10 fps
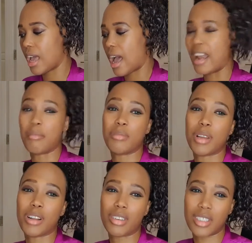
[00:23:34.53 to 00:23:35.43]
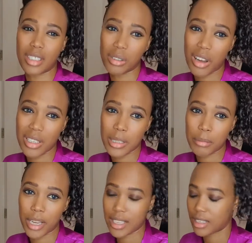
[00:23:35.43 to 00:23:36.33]
And I'm still
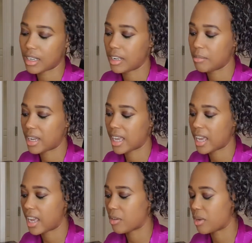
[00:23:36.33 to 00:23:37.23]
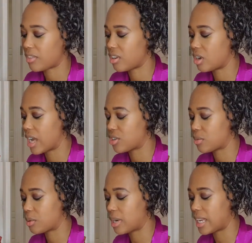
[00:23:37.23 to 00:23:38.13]
contemplating in my head whether or not I
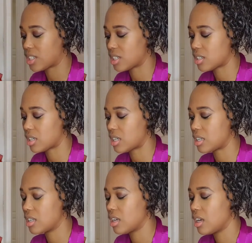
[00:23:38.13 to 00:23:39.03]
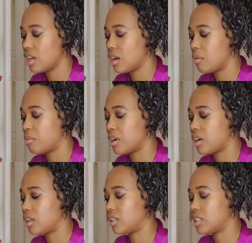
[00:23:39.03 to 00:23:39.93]
should put lashes on.
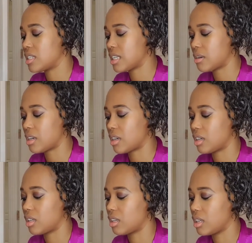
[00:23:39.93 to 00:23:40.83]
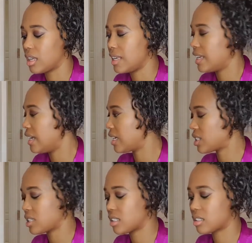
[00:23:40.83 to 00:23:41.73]
But honestly,
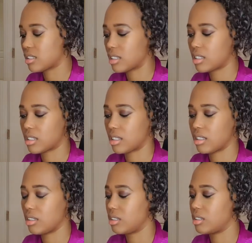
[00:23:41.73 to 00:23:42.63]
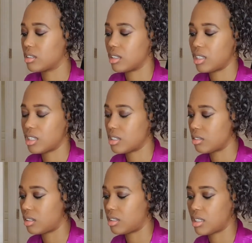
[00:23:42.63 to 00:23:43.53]
lashes is...
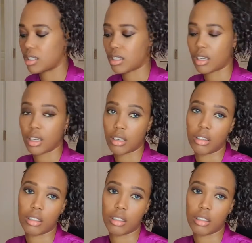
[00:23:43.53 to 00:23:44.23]
Honestly.